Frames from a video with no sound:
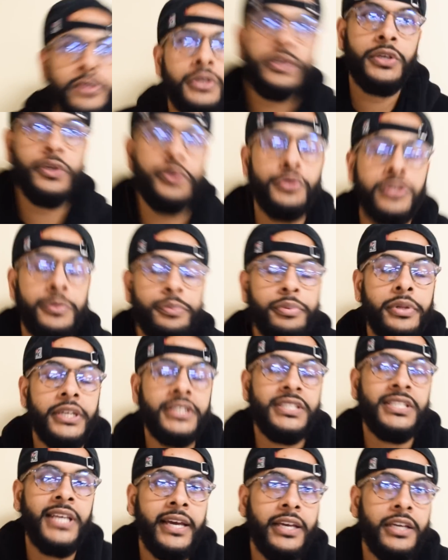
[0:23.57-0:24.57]
he used to
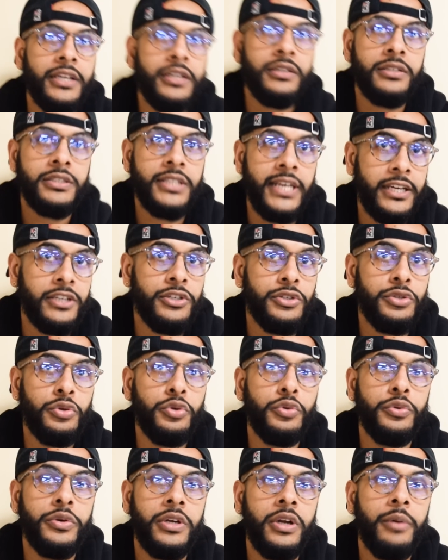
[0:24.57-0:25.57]
play Tekken
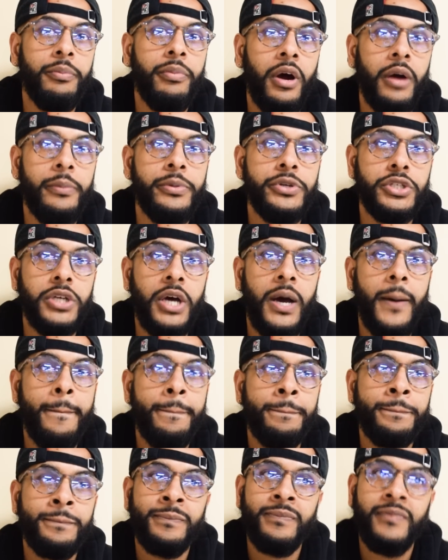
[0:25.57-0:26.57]
2 in a barbershop.
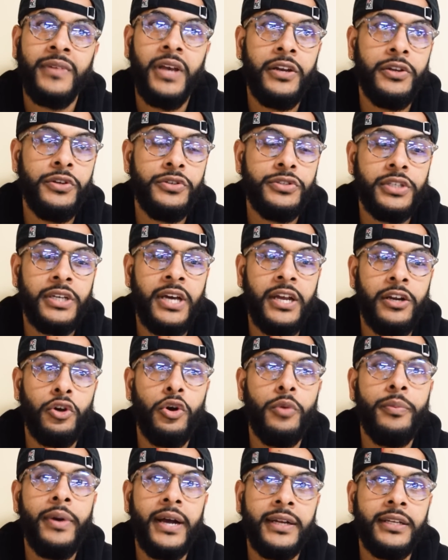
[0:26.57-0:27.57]
And I used to kind
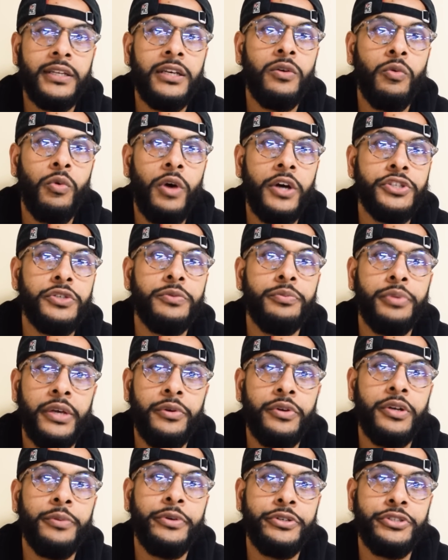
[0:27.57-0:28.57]
of go back there and watch him
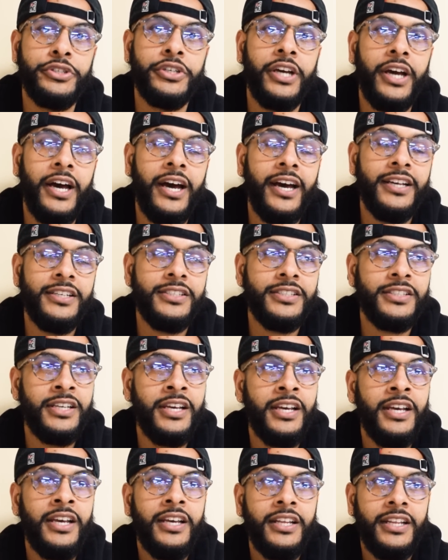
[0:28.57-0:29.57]
play with a bunch of guys.
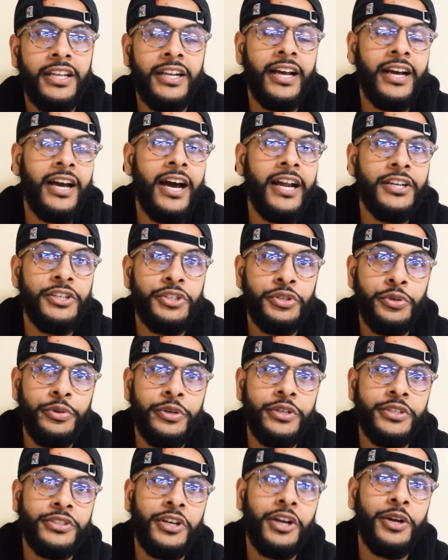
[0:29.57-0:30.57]
Then I got
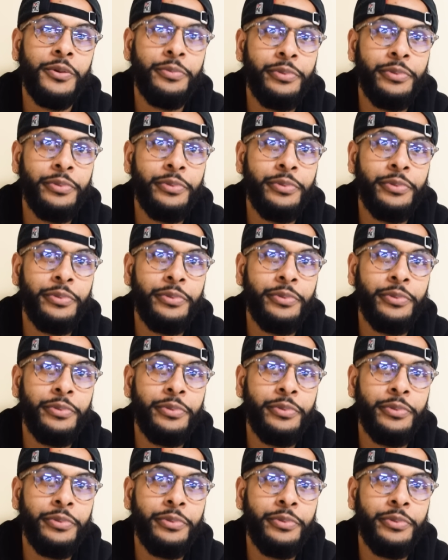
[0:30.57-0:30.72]
into it, started